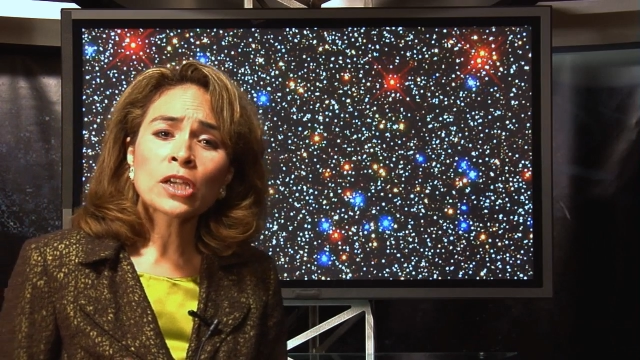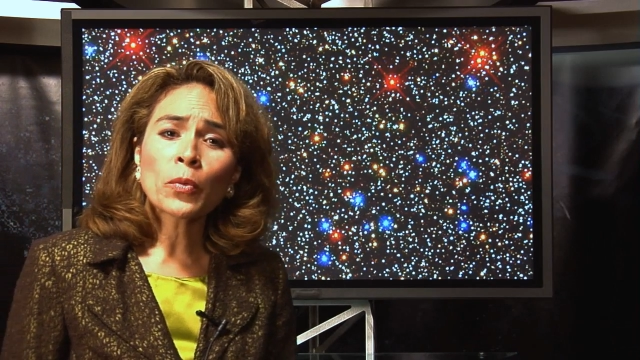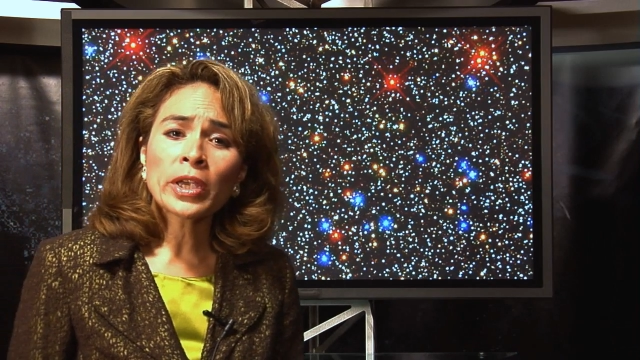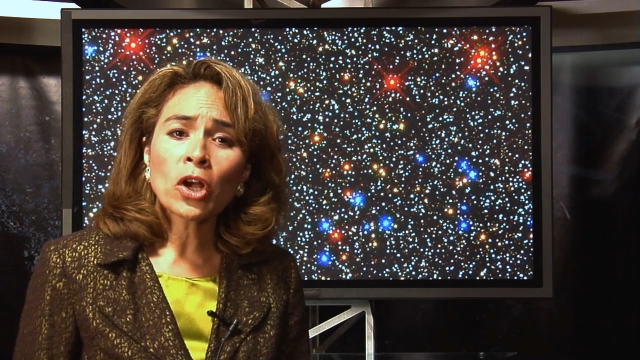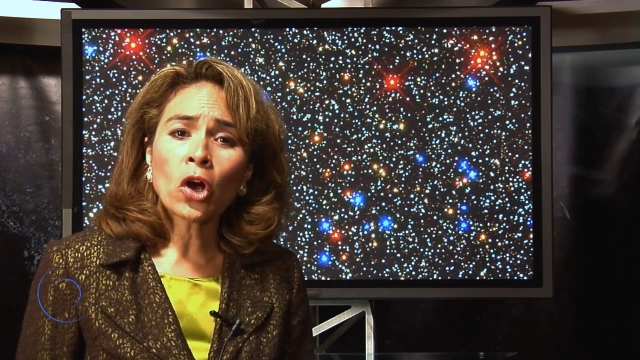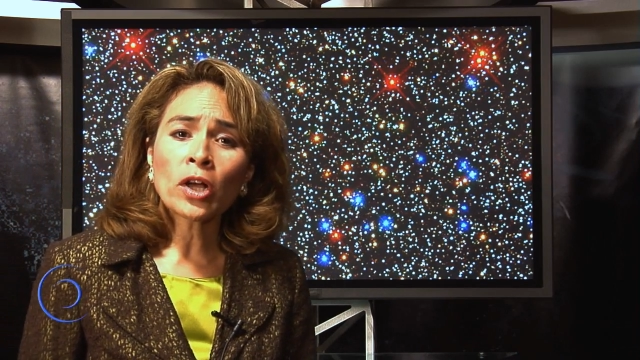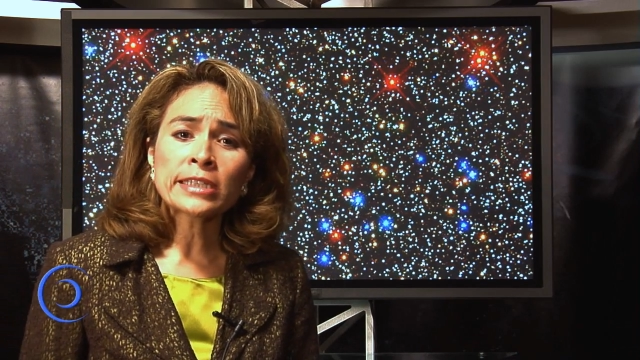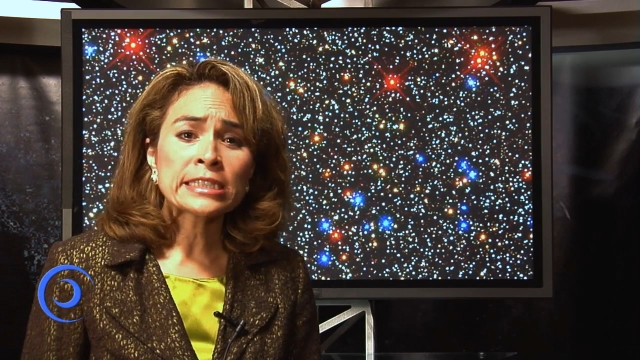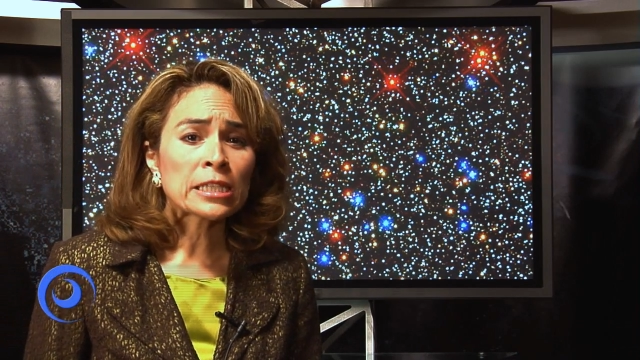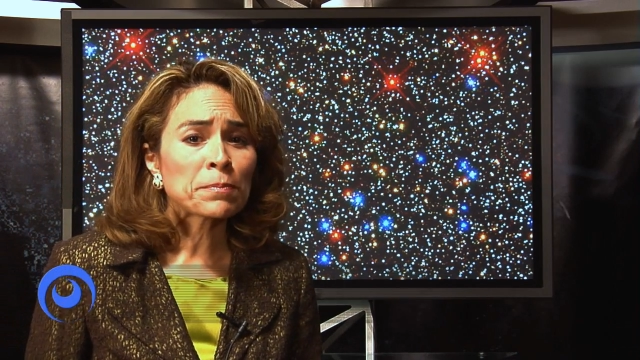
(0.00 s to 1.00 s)
going
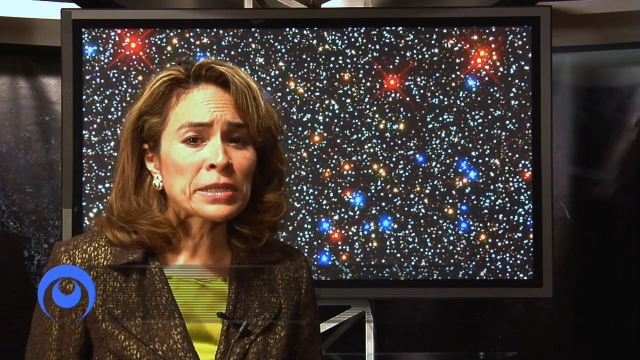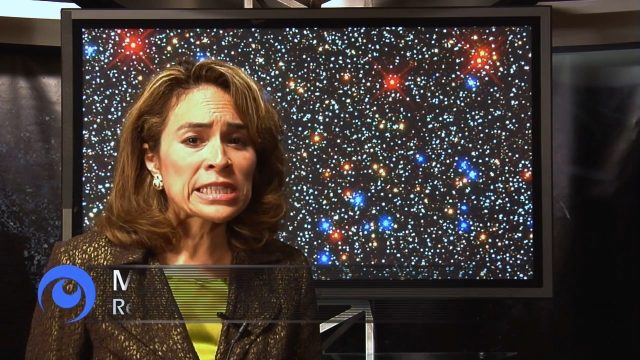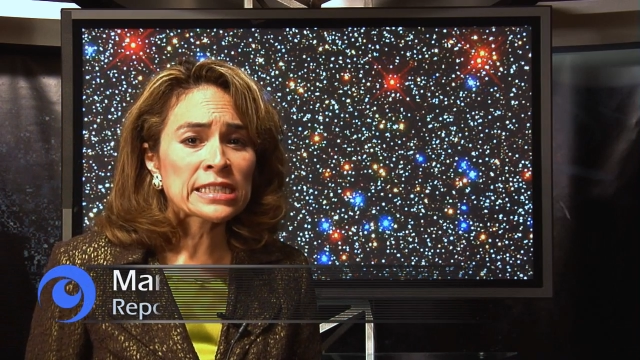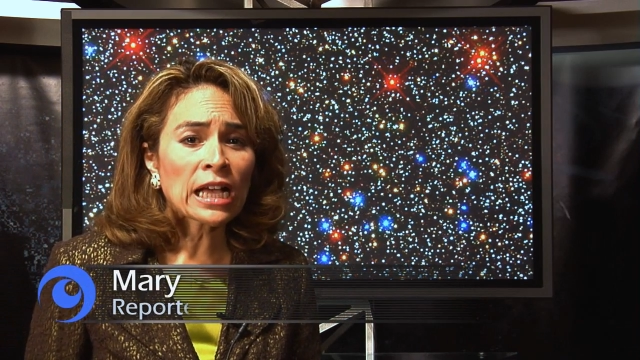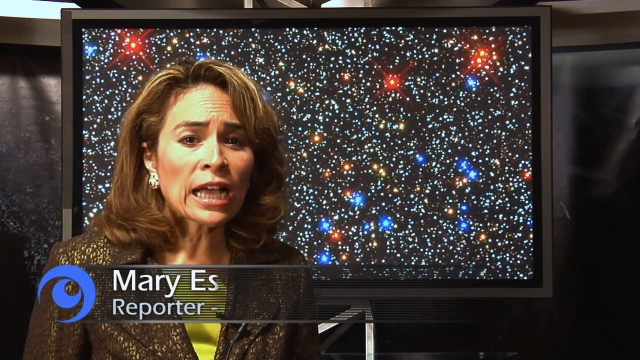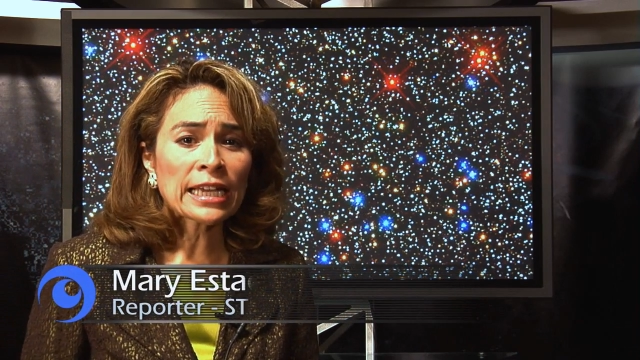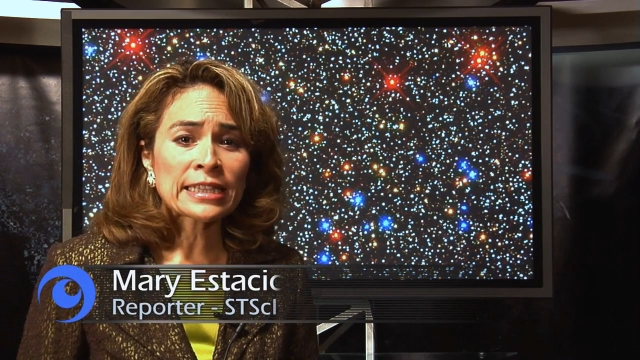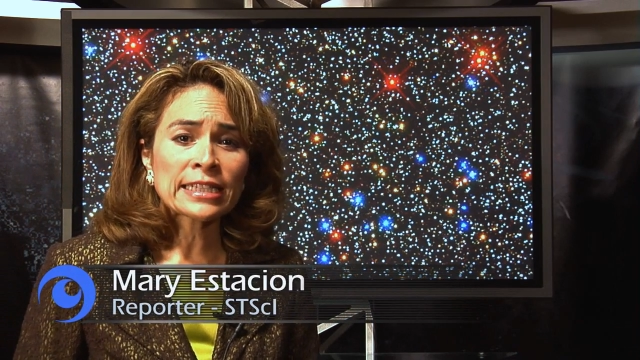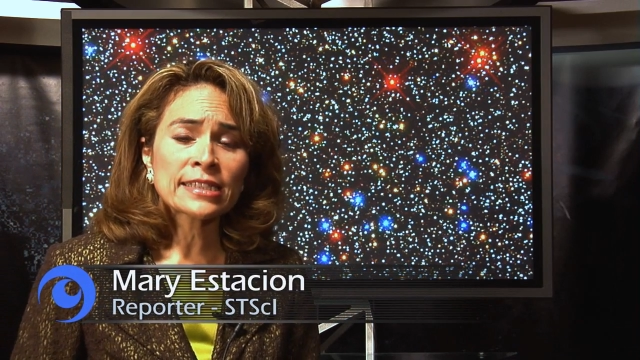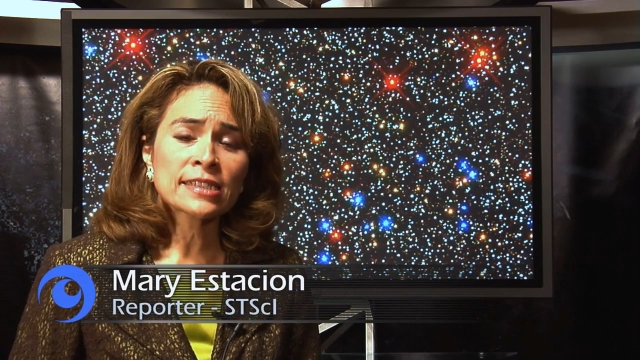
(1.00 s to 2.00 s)
on deep inside
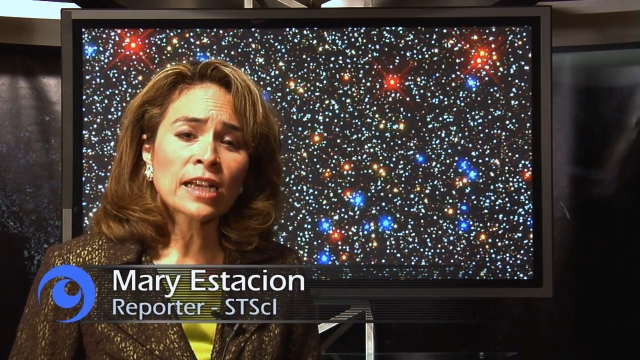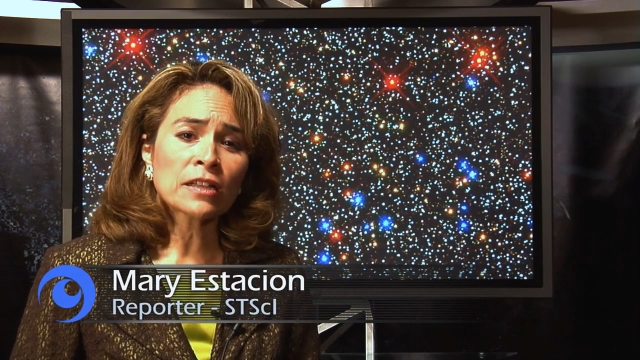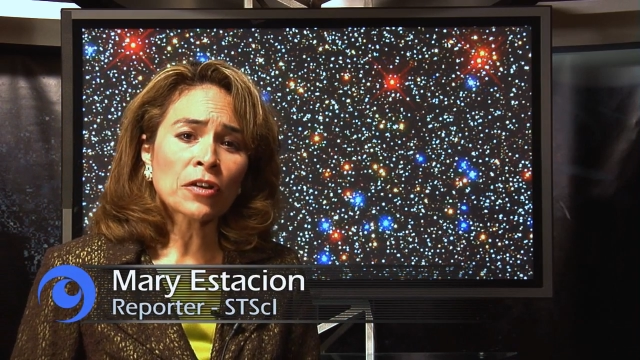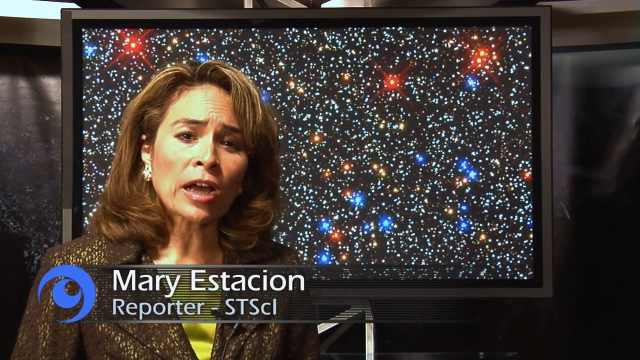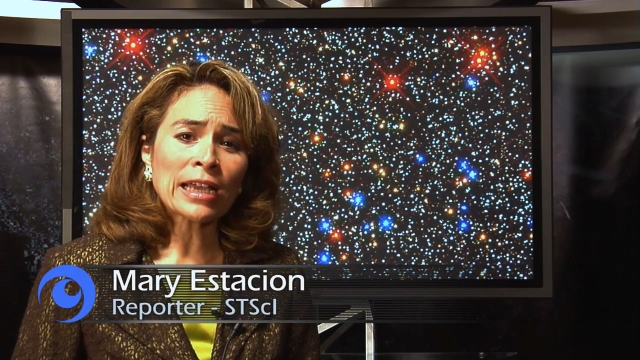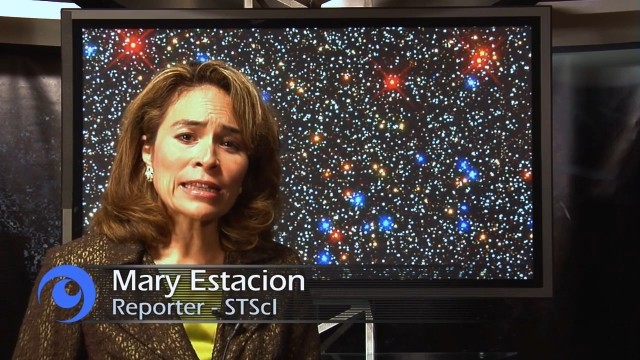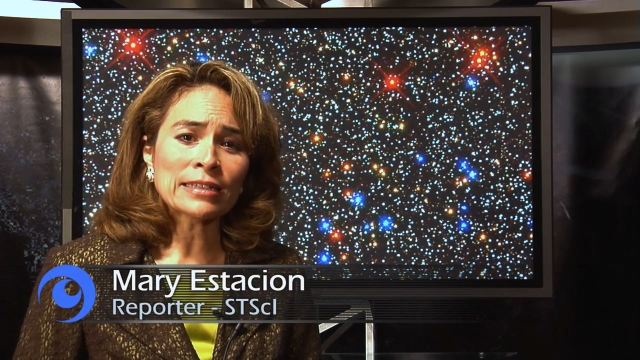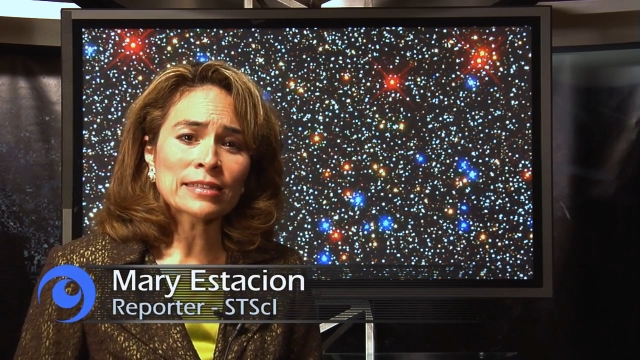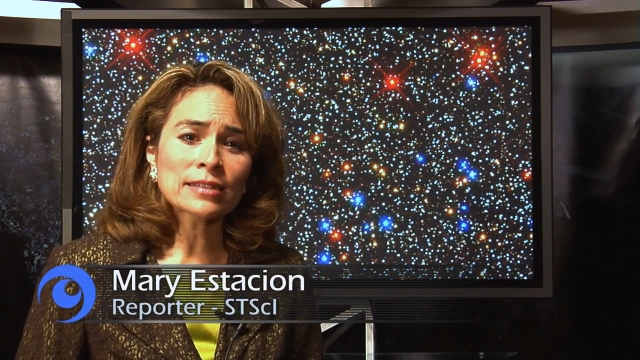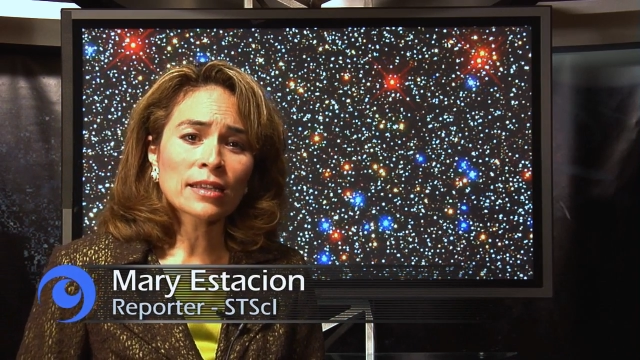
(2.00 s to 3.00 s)
these stellar
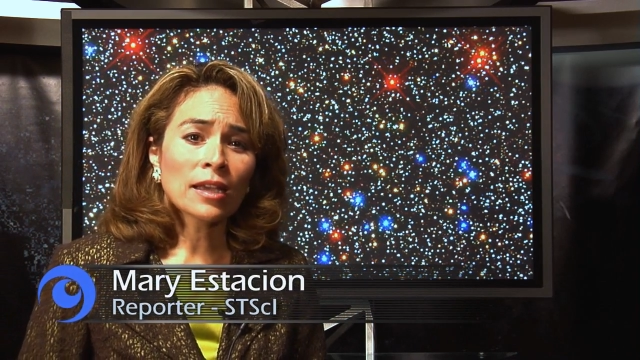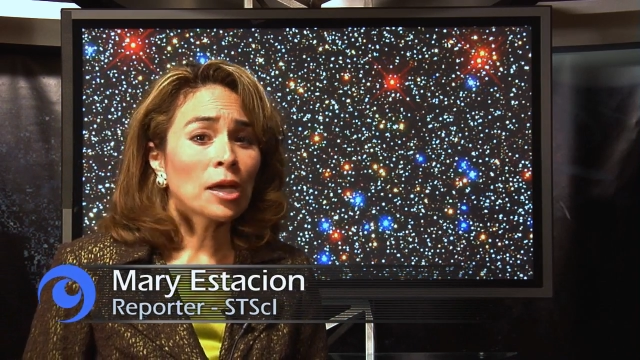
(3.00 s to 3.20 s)
islands.